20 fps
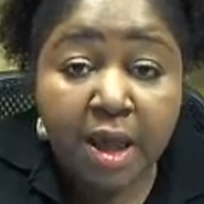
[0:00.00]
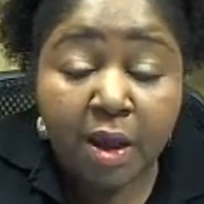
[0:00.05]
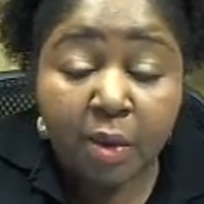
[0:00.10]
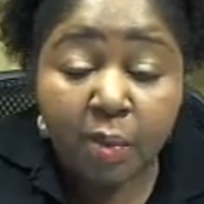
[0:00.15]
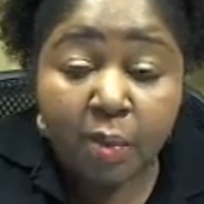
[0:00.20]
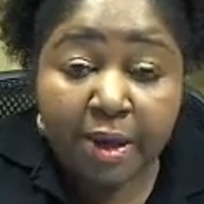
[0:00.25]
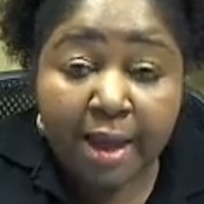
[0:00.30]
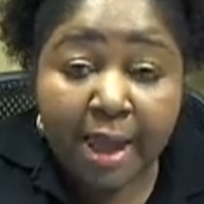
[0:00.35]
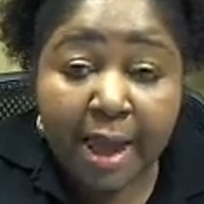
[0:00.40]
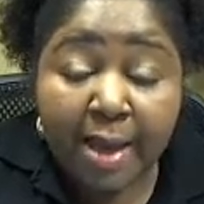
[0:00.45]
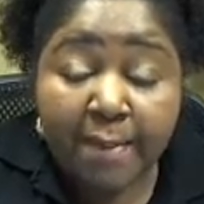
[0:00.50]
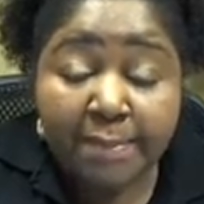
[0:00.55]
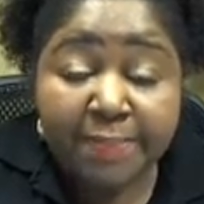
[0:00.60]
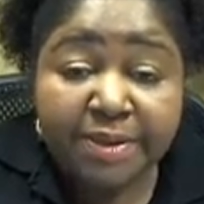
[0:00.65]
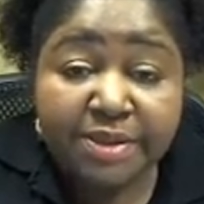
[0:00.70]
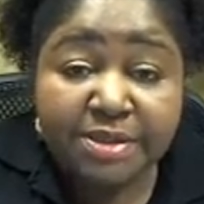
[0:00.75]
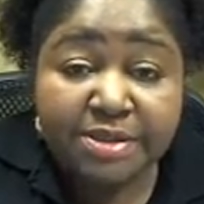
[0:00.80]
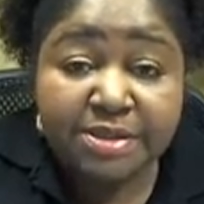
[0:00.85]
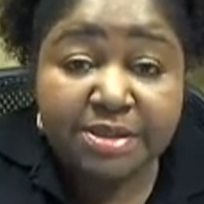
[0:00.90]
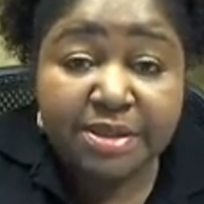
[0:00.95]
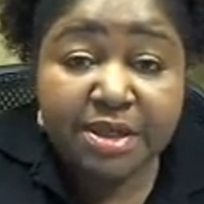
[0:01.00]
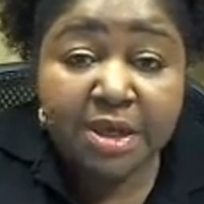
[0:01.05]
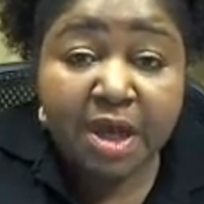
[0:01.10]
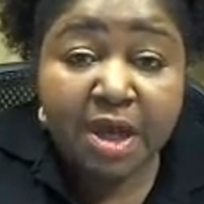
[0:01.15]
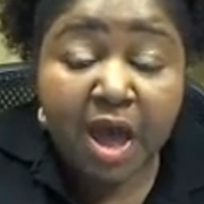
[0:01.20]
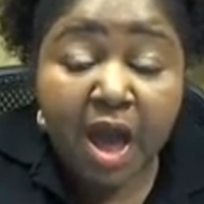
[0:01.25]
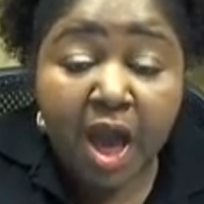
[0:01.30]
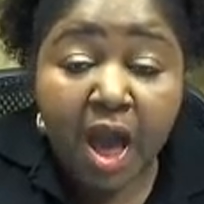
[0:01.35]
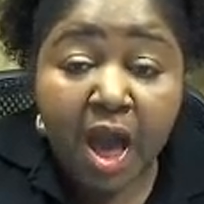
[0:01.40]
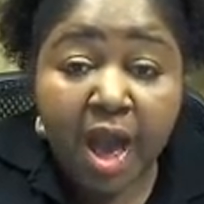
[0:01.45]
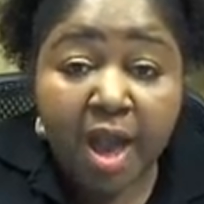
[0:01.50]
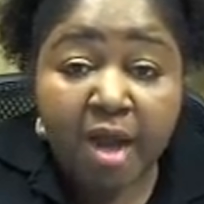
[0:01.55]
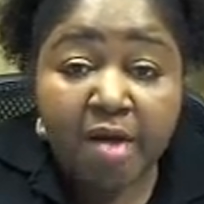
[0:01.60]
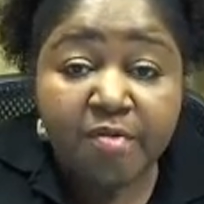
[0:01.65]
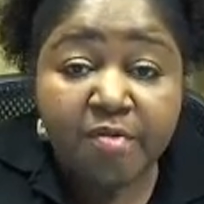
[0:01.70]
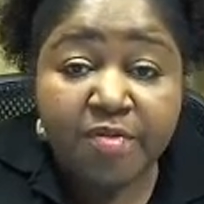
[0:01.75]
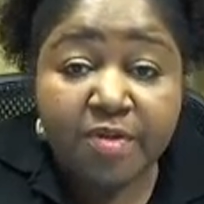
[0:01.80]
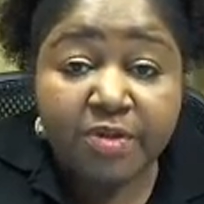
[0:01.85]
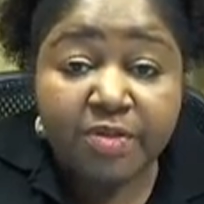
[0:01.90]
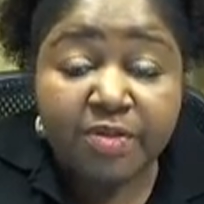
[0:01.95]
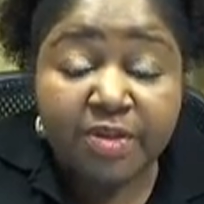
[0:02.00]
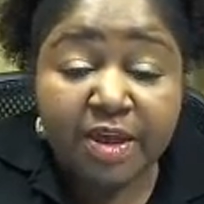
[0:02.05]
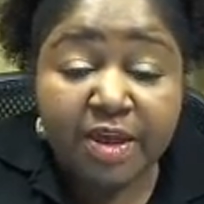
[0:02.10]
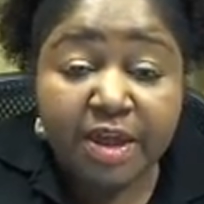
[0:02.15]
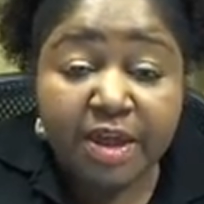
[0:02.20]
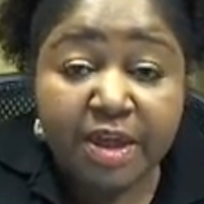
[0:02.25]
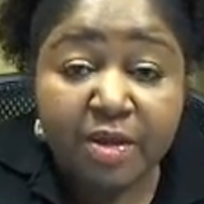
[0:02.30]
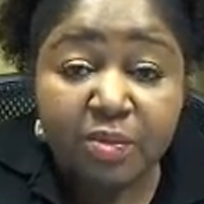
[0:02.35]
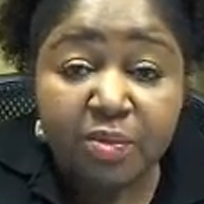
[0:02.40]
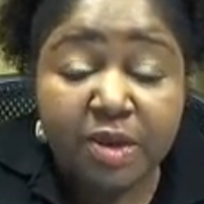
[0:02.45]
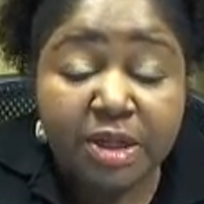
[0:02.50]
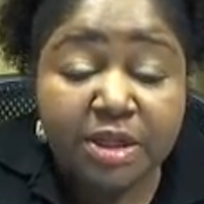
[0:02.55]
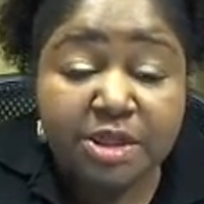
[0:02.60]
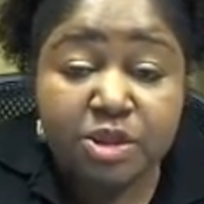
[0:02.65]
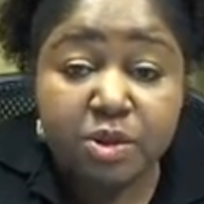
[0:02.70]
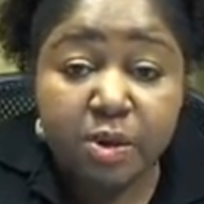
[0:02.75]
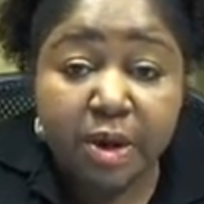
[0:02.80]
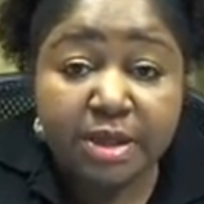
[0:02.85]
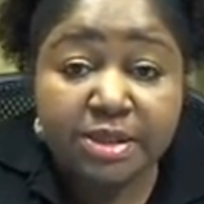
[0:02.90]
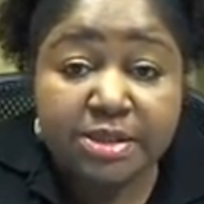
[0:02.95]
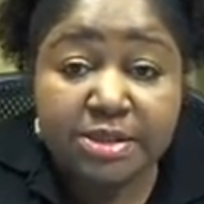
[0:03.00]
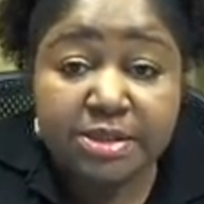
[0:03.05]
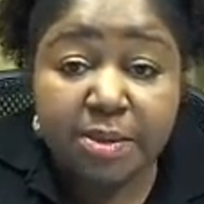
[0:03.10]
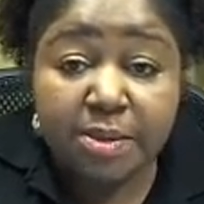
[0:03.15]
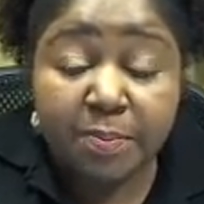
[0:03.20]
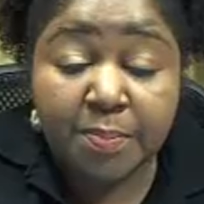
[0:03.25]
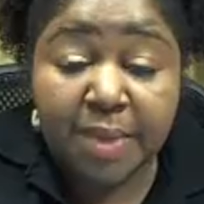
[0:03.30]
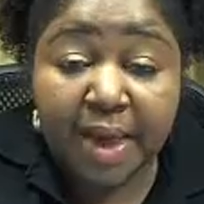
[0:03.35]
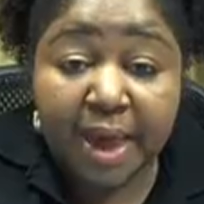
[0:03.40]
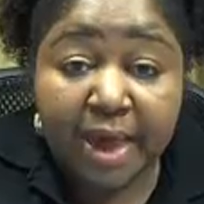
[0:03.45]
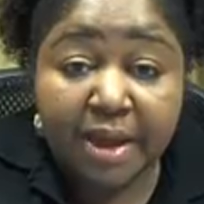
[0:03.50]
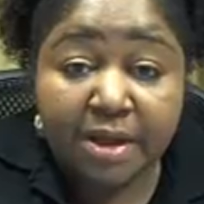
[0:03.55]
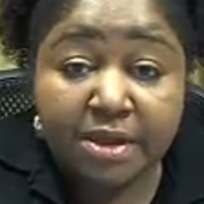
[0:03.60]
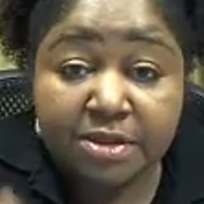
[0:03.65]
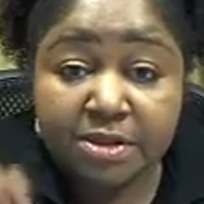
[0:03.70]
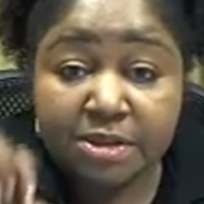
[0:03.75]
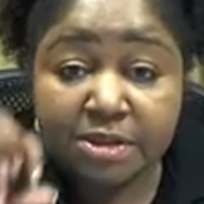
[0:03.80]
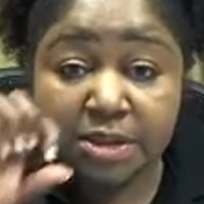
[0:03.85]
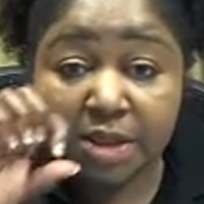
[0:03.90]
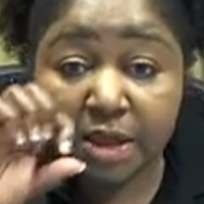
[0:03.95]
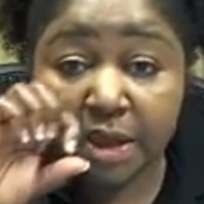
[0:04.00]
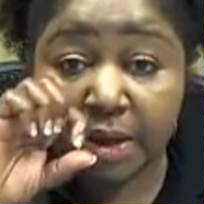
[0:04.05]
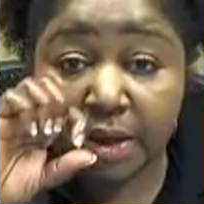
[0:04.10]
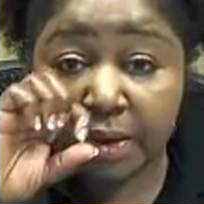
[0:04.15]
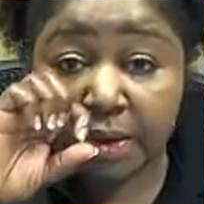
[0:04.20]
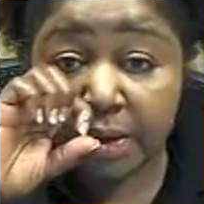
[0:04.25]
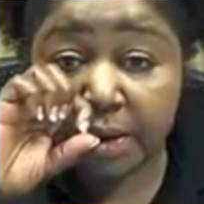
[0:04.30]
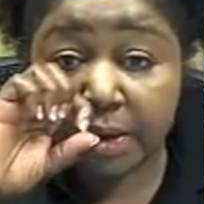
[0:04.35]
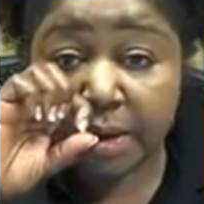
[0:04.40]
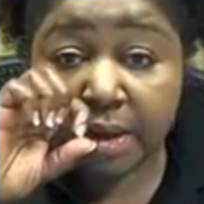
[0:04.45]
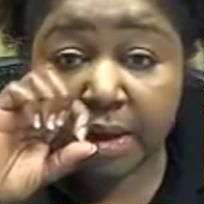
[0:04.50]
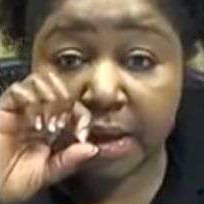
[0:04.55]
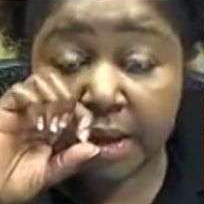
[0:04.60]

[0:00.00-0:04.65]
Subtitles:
And what happens, everything, it really tries to balance the hair.